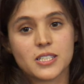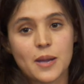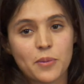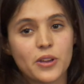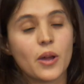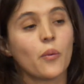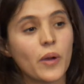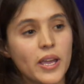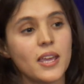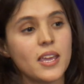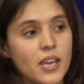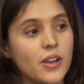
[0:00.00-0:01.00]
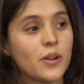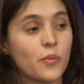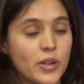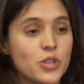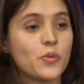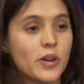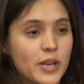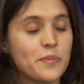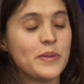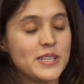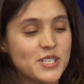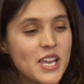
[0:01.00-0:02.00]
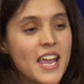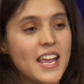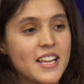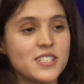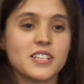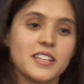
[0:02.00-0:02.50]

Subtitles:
I'm gonna wait here when you wanna be changed,